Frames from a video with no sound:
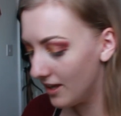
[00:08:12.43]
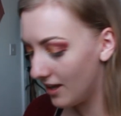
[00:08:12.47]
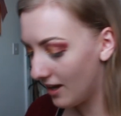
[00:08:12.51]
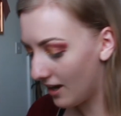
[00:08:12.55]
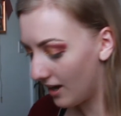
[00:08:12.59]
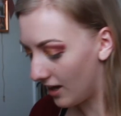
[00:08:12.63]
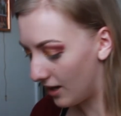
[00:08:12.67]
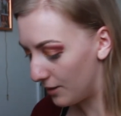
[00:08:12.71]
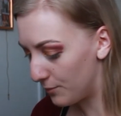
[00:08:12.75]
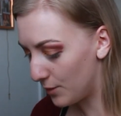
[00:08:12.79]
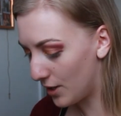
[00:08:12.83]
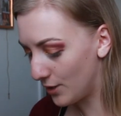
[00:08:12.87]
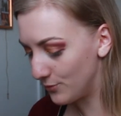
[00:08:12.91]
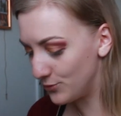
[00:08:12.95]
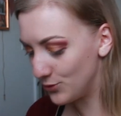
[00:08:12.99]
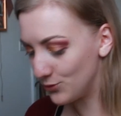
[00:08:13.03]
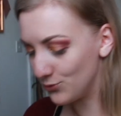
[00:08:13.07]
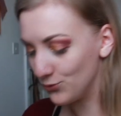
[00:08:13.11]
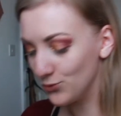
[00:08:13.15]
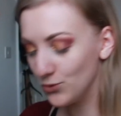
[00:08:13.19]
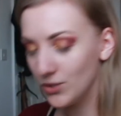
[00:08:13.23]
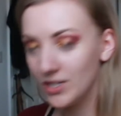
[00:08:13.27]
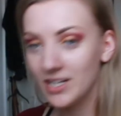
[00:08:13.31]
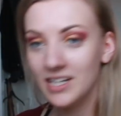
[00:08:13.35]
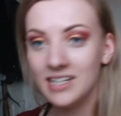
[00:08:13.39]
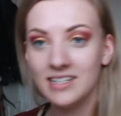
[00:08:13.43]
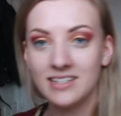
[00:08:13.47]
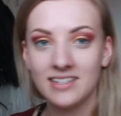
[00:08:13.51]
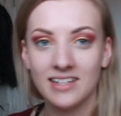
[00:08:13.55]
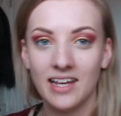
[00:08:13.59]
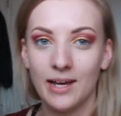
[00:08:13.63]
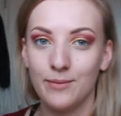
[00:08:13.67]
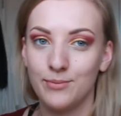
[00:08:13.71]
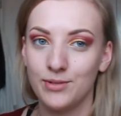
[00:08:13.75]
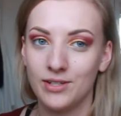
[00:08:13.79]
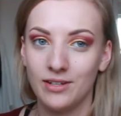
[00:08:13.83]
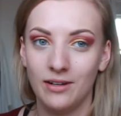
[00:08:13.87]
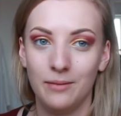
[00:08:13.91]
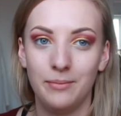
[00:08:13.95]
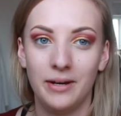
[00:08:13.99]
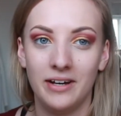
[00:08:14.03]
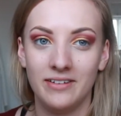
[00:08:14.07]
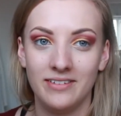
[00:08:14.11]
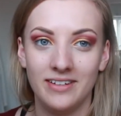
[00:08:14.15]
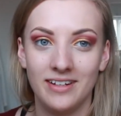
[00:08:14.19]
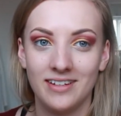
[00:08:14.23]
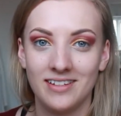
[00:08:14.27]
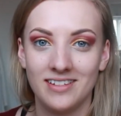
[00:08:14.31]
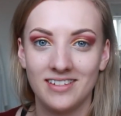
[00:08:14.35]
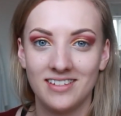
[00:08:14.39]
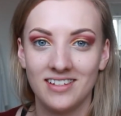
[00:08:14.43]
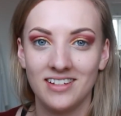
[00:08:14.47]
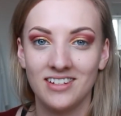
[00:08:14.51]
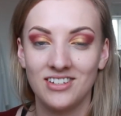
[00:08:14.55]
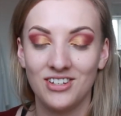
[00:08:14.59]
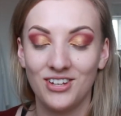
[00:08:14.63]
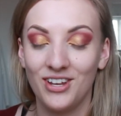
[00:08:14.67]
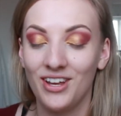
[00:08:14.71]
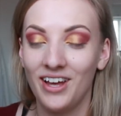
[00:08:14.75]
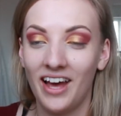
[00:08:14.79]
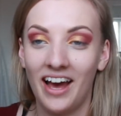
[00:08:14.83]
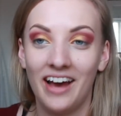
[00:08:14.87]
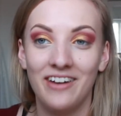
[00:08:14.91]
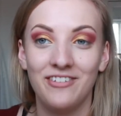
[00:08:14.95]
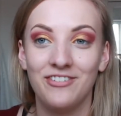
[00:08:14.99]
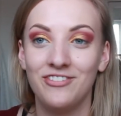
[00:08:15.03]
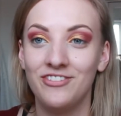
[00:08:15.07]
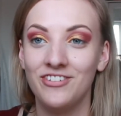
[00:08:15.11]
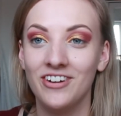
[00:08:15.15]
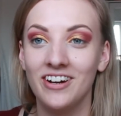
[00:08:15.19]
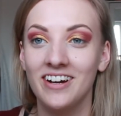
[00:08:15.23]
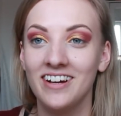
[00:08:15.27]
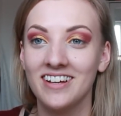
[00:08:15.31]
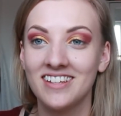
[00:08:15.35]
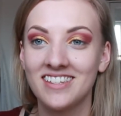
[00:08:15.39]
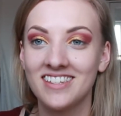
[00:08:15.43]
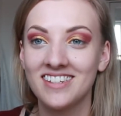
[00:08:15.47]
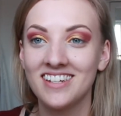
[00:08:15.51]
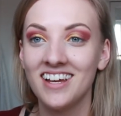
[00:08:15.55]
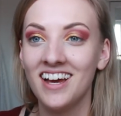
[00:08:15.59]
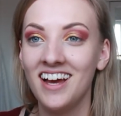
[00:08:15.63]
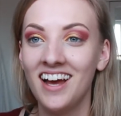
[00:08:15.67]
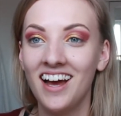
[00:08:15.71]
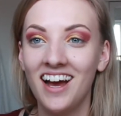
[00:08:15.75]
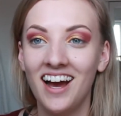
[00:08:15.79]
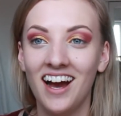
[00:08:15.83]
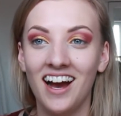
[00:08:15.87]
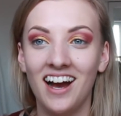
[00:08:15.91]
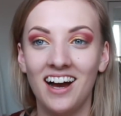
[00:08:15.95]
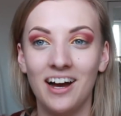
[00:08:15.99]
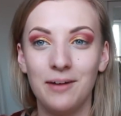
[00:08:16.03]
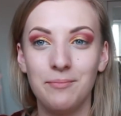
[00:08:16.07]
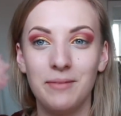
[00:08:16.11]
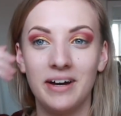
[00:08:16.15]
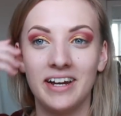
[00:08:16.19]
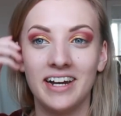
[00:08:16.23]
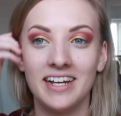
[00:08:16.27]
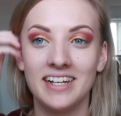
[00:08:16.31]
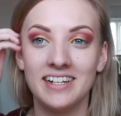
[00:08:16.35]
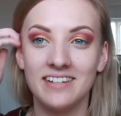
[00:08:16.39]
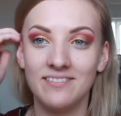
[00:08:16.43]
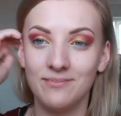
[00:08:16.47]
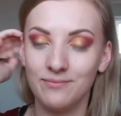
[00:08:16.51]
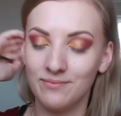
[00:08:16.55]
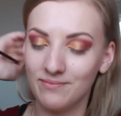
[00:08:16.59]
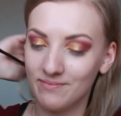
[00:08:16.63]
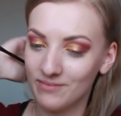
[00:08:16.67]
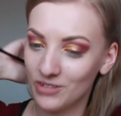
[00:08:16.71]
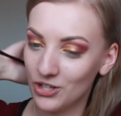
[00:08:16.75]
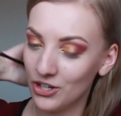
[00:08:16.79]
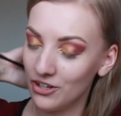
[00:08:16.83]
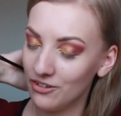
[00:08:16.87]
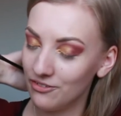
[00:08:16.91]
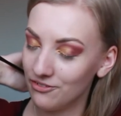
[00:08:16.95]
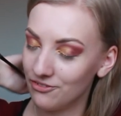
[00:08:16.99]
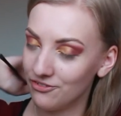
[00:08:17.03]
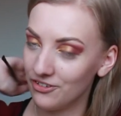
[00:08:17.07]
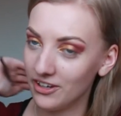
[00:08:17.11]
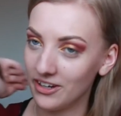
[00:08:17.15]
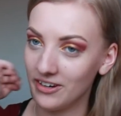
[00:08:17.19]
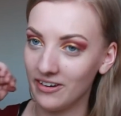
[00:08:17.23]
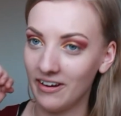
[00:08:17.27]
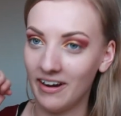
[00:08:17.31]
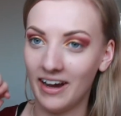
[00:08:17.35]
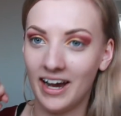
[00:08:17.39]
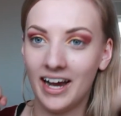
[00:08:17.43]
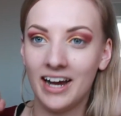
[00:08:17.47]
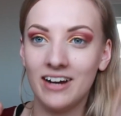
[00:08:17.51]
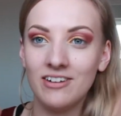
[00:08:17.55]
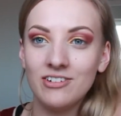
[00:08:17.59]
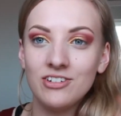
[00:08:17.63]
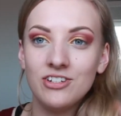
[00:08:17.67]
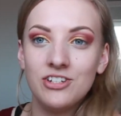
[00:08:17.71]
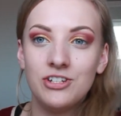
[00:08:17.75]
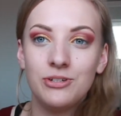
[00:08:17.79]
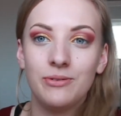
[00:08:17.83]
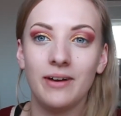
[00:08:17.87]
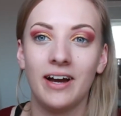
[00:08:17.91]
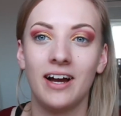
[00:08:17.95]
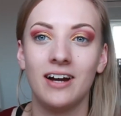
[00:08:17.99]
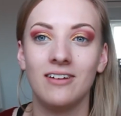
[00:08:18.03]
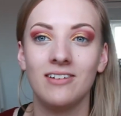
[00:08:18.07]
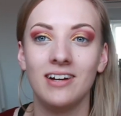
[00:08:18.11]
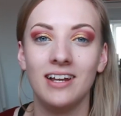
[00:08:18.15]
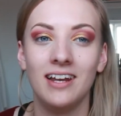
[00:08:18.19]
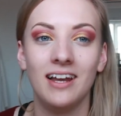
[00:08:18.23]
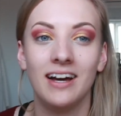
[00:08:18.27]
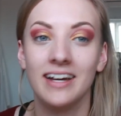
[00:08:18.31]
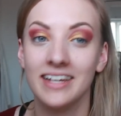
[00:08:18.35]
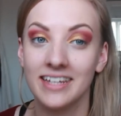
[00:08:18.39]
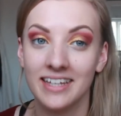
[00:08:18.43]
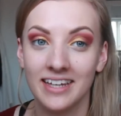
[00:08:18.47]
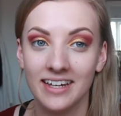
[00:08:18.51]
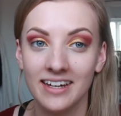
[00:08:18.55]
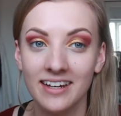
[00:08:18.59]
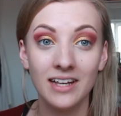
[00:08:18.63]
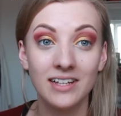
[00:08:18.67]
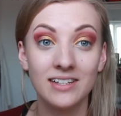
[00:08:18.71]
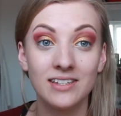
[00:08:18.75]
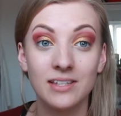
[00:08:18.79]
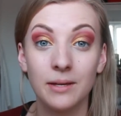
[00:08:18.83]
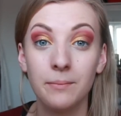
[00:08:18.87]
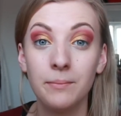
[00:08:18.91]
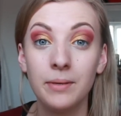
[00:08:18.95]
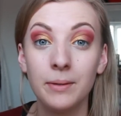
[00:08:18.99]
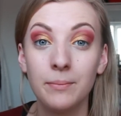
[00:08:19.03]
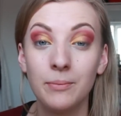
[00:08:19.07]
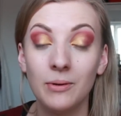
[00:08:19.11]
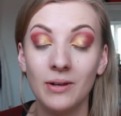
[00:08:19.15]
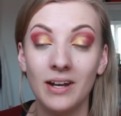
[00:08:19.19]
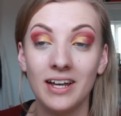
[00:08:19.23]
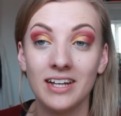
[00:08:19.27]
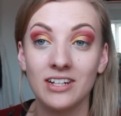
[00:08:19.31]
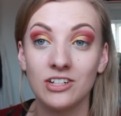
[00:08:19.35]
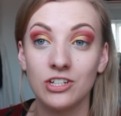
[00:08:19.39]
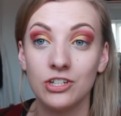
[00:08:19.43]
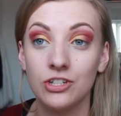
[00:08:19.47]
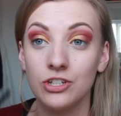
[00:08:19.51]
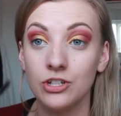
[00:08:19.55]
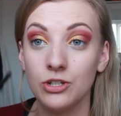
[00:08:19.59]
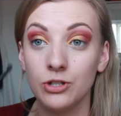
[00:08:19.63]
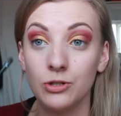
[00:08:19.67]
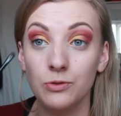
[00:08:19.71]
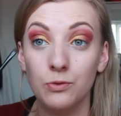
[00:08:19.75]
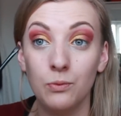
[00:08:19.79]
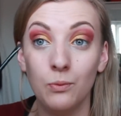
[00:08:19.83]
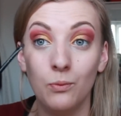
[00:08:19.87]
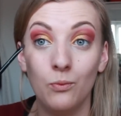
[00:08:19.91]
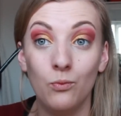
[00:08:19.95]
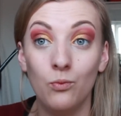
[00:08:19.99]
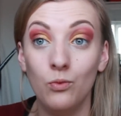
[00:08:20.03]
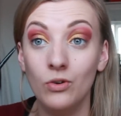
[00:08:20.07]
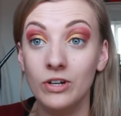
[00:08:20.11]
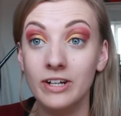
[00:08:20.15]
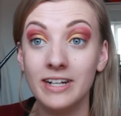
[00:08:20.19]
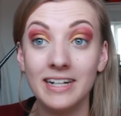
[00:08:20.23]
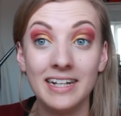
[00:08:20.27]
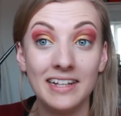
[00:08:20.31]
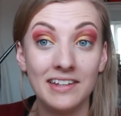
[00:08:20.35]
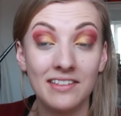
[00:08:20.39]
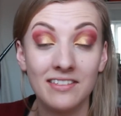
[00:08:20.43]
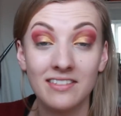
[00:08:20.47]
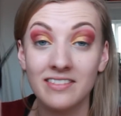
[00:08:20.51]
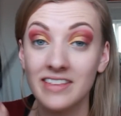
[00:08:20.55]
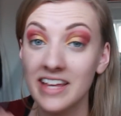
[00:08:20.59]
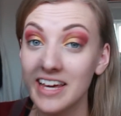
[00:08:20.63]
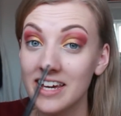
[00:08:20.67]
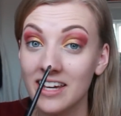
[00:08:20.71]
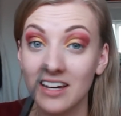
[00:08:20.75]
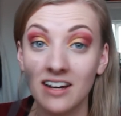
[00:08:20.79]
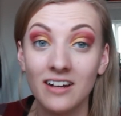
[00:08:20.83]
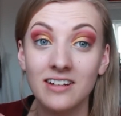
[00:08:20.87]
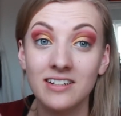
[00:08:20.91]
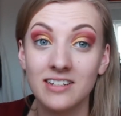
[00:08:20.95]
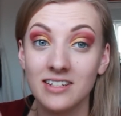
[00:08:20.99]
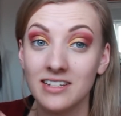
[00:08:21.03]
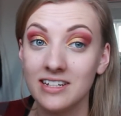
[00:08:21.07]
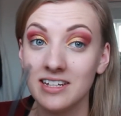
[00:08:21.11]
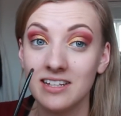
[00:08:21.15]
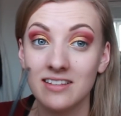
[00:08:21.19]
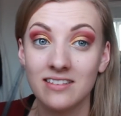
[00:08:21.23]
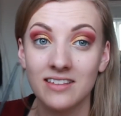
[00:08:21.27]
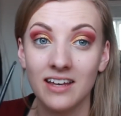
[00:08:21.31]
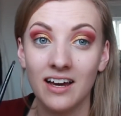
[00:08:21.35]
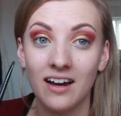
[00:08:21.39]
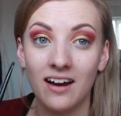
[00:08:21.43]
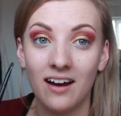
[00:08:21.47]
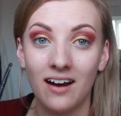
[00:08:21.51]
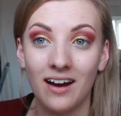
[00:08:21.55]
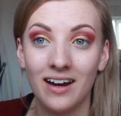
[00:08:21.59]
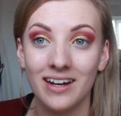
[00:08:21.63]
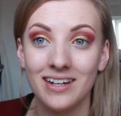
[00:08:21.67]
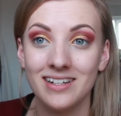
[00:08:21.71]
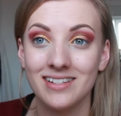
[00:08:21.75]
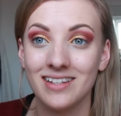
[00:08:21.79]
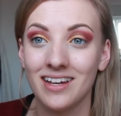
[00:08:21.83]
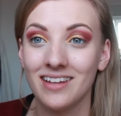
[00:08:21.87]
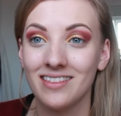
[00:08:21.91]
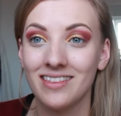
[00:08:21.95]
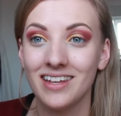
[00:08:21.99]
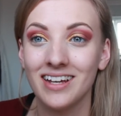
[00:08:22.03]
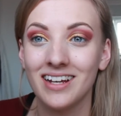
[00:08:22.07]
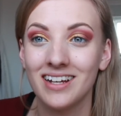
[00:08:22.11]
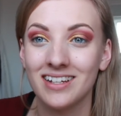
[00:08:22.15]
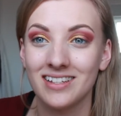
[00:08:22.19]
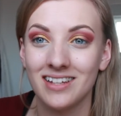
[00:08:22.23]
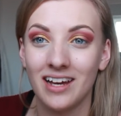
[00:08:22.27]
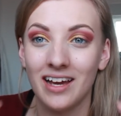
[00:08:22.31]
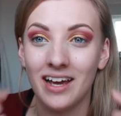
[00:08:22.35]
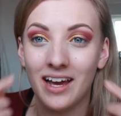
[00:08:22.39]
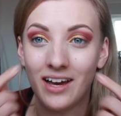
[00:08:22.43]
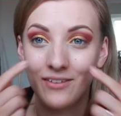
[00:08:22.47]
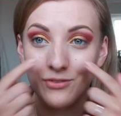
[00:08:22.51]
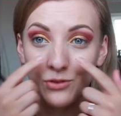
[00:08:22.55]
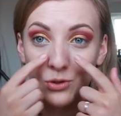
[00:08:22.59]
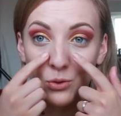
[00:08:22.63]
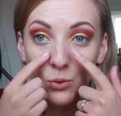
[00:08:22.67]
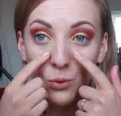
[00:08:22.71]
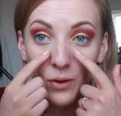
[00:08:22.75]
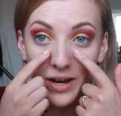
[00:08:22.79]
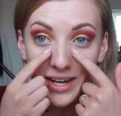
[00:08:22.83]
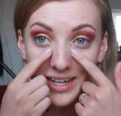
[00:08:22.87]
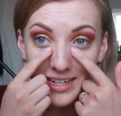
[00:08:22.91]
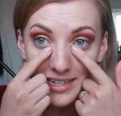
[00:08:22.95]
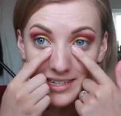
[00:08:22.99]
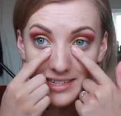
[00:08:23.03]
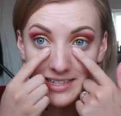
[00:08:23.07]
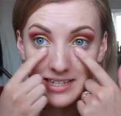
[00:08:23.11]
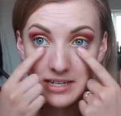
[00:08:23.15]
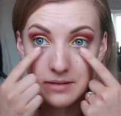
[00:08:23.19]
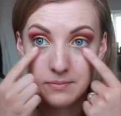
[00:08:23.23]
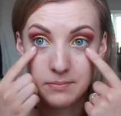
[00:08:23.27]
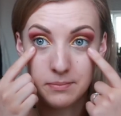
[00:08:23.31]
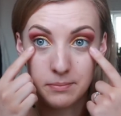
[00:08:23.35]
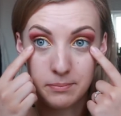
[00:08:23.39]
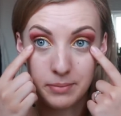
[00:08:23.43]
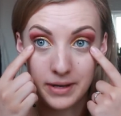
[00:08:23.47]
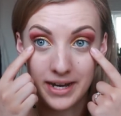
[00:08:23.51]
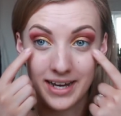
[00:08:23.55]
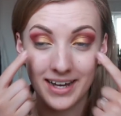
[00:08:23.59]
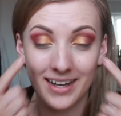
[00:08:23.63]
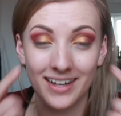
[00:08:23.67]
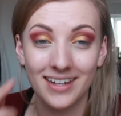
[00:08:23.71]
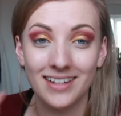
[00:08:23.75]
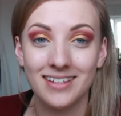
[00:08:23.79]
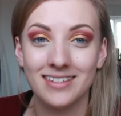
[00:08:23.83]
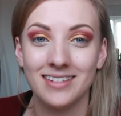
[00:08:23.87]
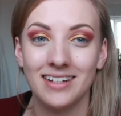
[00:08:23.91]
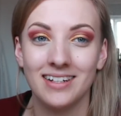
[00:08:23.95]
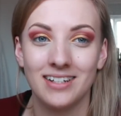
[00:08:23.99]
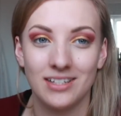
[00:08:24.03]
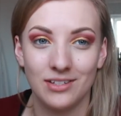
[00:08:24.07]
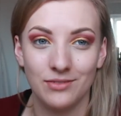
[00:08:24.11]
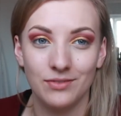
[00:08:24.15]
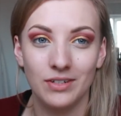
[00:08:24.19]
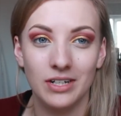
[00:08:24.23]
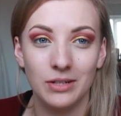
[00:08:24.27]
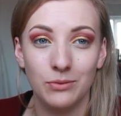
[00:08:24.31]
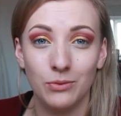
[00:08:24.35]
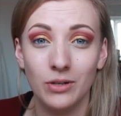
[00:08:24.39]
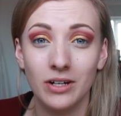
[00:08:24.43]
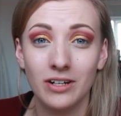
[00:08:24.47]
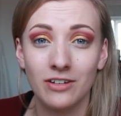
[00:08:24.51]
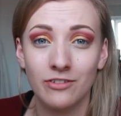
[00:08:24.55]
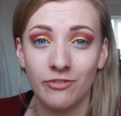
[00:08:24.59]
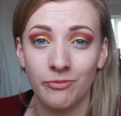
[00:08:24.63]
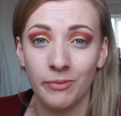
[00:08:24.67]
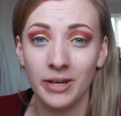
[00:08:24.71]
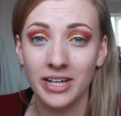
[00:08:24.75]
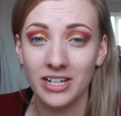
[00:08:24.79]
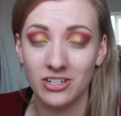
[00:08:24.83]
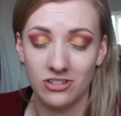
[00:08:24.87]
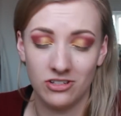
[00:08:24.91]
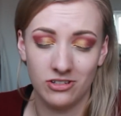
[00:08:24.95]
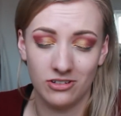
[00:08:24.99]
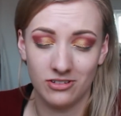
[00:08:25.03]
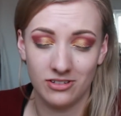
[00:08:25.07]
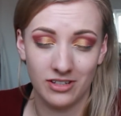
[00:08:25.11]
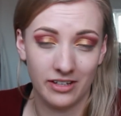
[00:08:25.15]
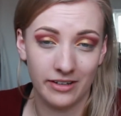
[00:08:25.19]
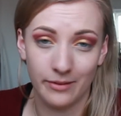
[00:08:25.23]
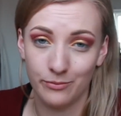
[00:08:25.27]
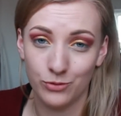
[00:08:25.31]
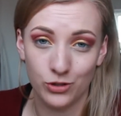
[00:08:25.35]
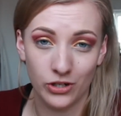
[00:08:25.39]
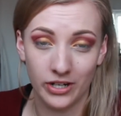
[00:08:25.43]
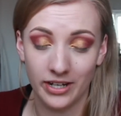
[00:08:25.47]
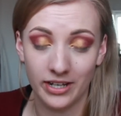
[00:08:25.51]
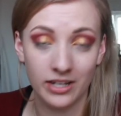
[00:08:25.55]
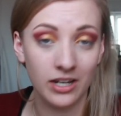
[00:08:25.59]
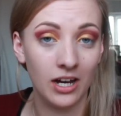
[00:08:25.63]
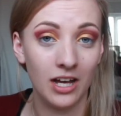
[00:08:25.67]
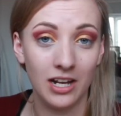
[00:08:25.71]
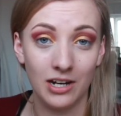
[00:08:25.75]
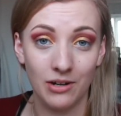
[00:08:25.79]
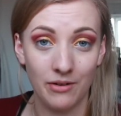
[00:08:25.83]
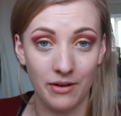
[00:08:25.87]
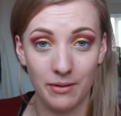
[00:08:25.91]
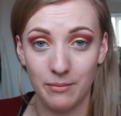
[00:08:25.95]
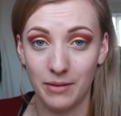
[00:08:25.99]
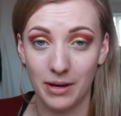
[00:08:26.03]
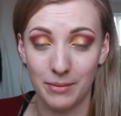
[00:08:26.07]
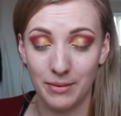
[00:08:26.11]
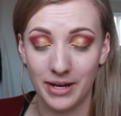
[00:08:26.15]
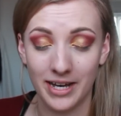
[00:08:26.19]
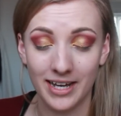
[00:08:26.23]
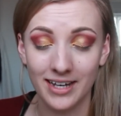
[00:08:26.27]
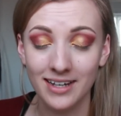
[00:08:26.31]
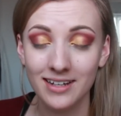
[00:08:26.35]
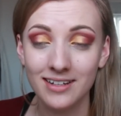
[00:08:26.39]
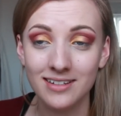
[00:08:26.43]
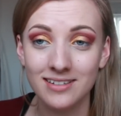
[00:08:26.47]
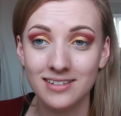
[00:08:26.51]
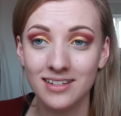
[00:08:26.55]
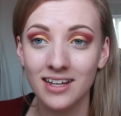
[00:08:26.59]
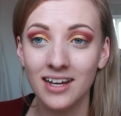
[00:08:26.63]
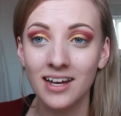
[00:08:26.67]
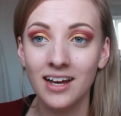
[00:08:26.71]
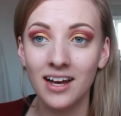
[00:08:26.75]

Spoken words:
I was really skeptical about this at first, and I couldn't figure out how to do it how I like it. Some people like to do really thick underneath their eyes. I think because I have quite deep bags, that doesn't really work for me. It just looks like I'm trying to colour in my bags.